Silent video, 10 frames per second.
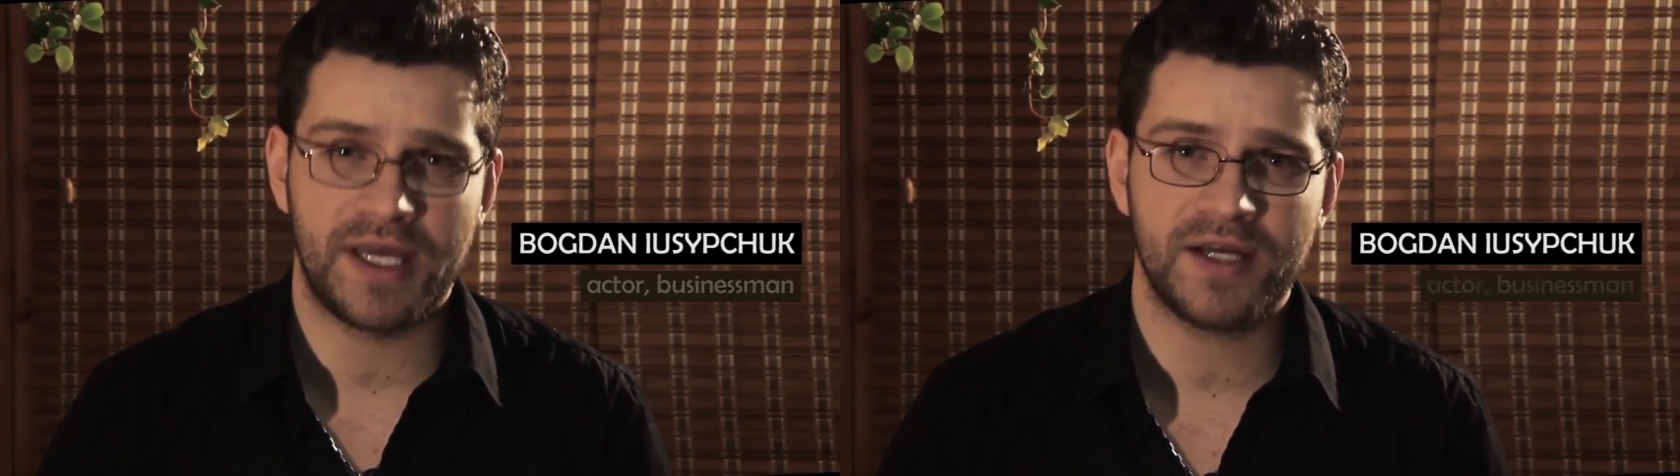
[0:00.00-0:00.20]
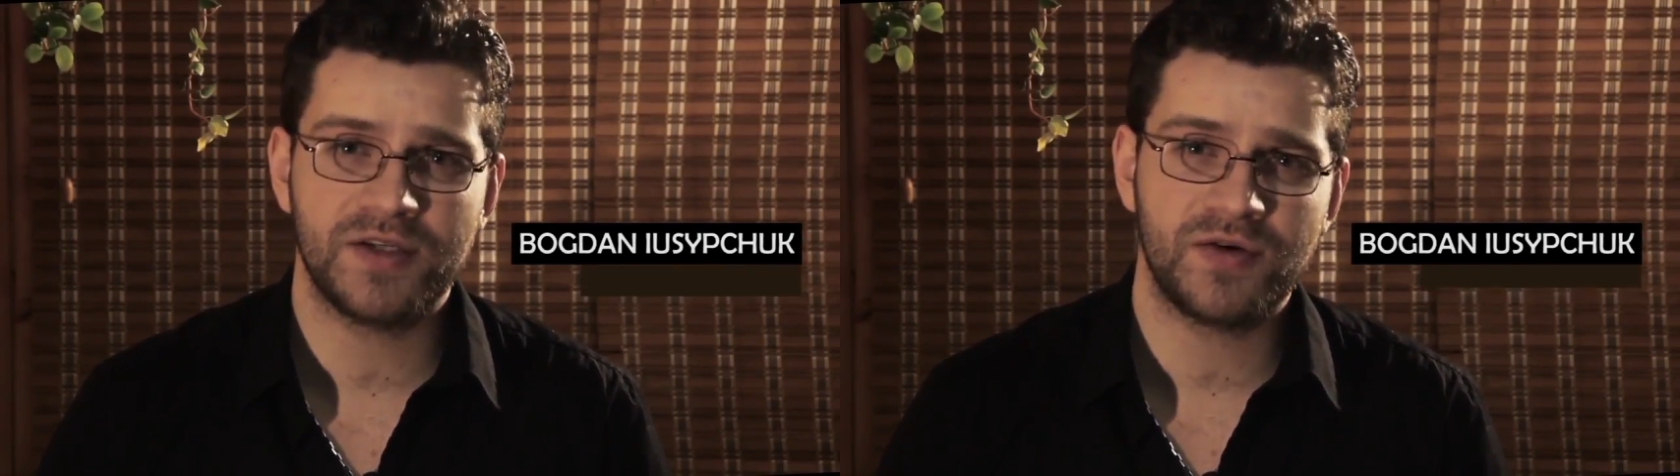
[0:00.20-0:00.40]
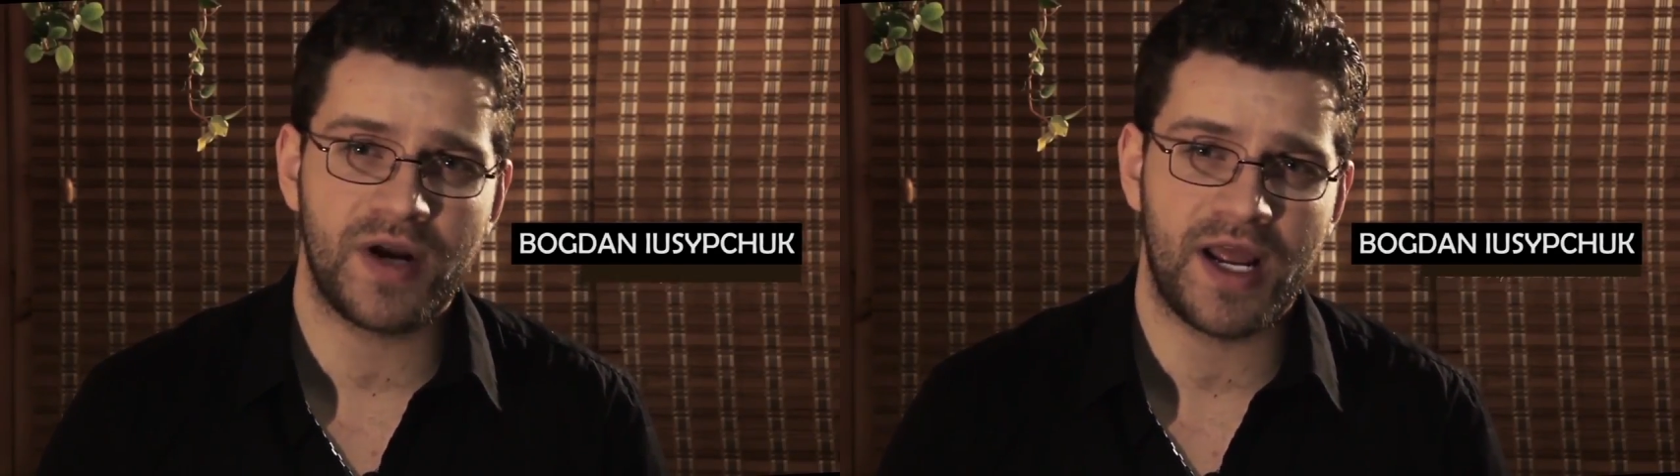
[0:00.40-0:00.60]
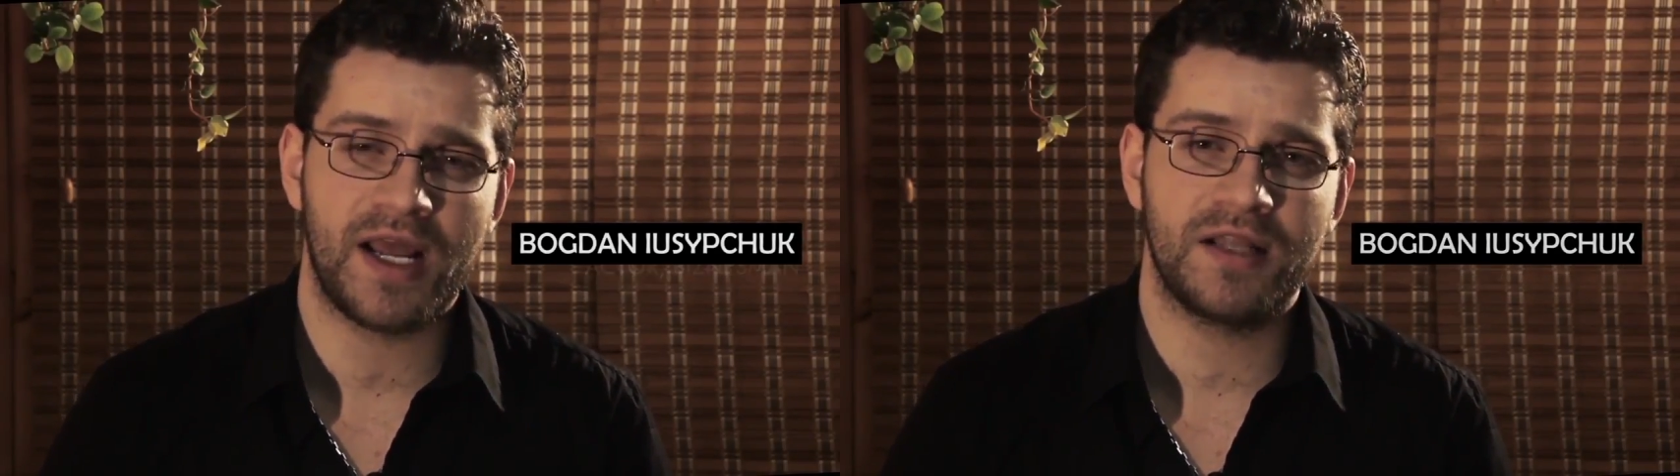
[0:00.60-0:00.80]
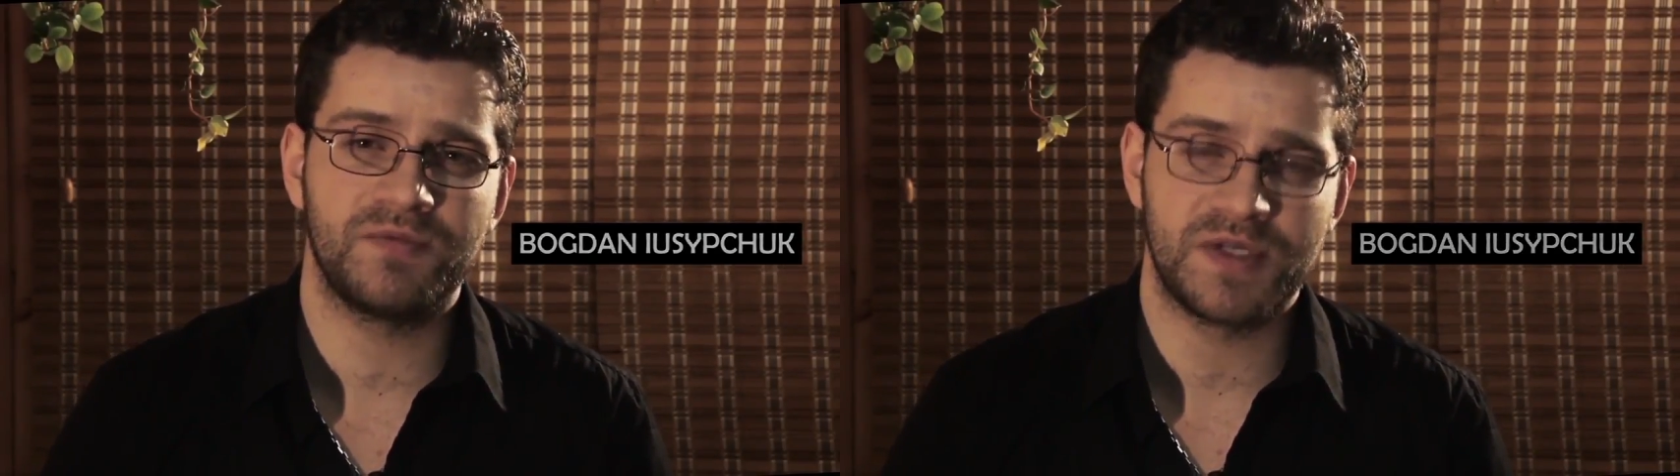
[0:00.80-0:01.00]
actor
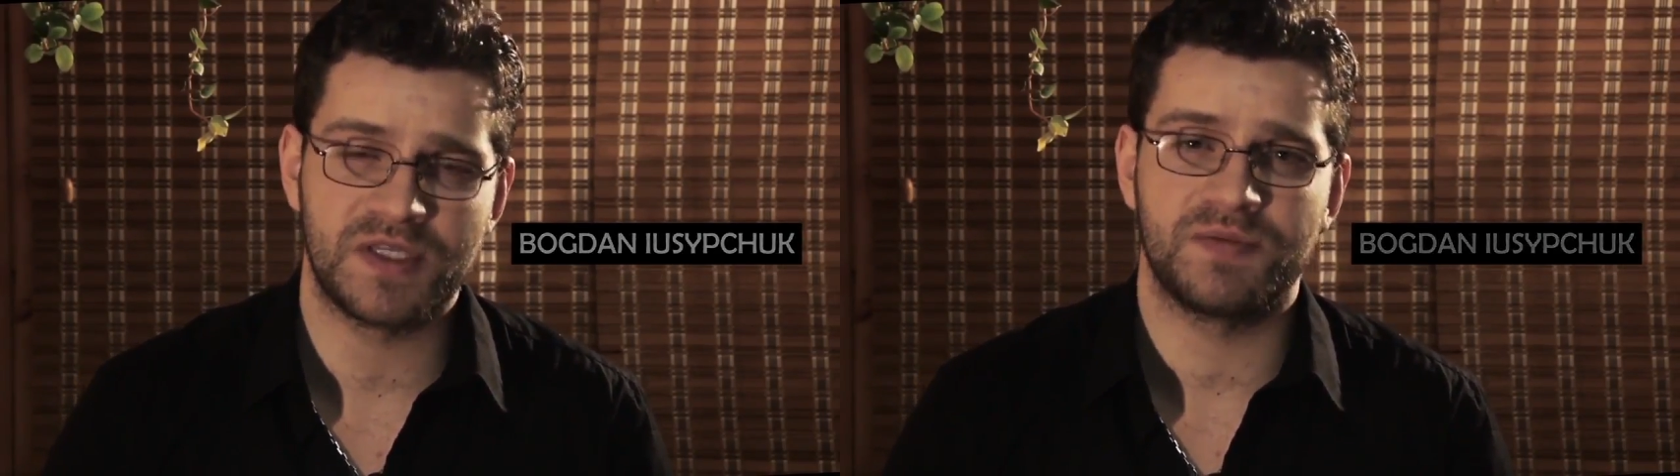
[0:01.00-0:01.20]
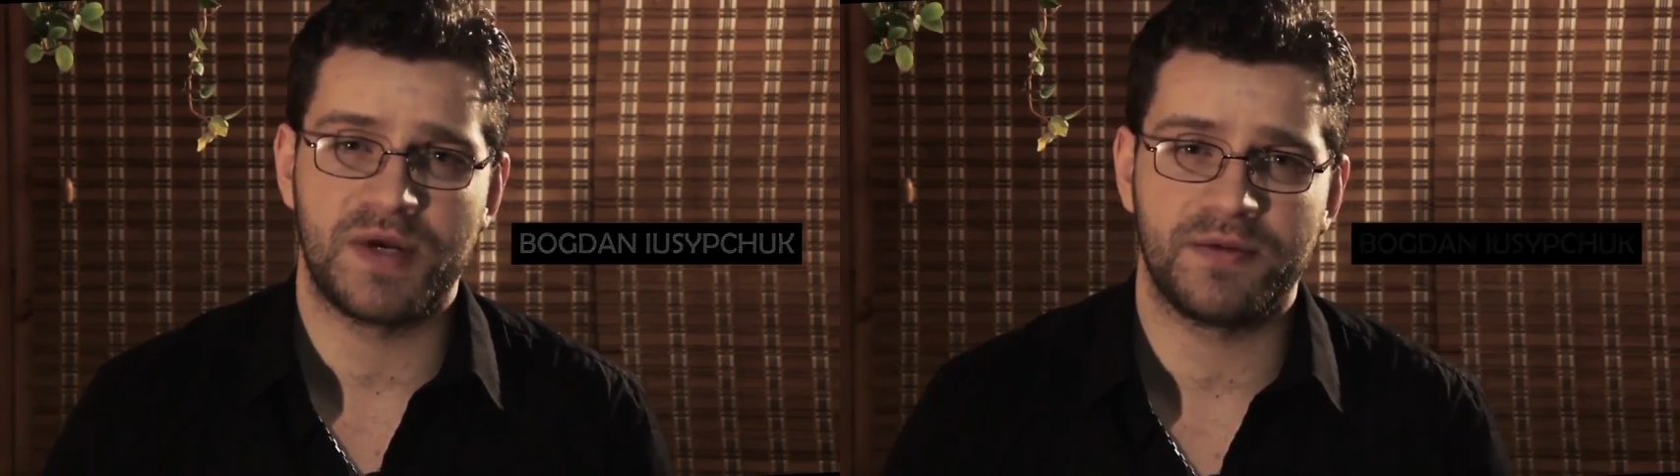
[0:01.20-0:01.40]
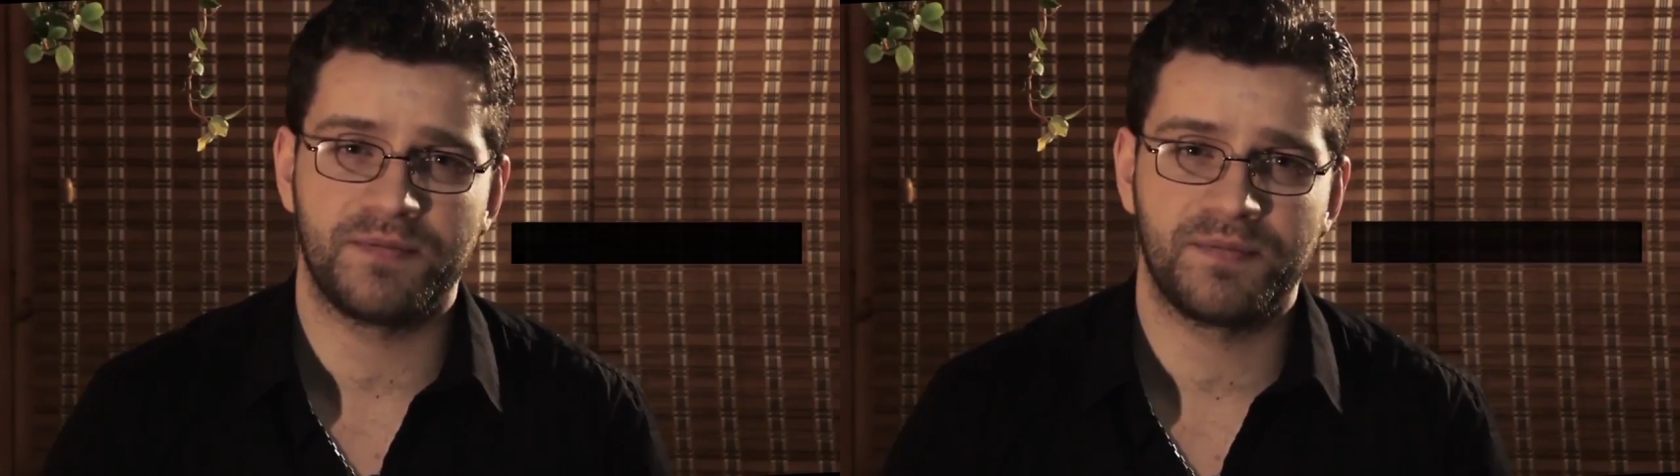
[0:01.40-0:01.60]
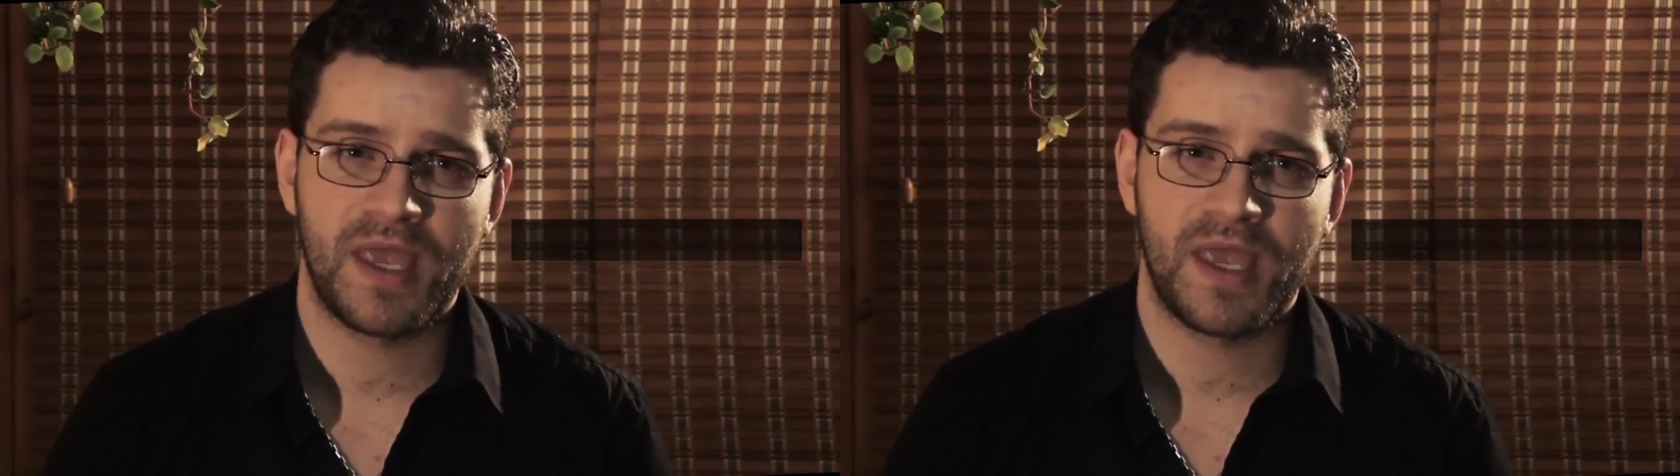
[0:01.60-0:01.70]
and businessman.